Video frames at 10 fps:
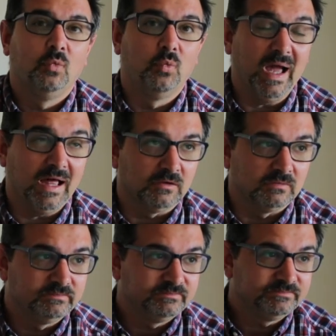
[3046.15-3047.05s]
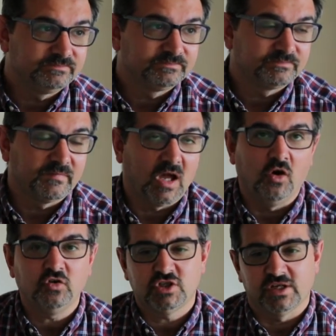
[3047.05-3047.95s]
Well,
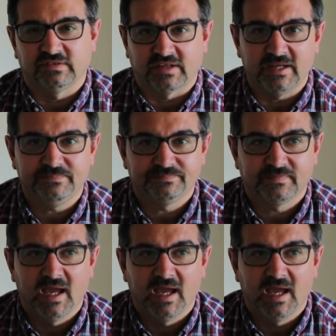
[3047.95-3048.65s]
on Tuesday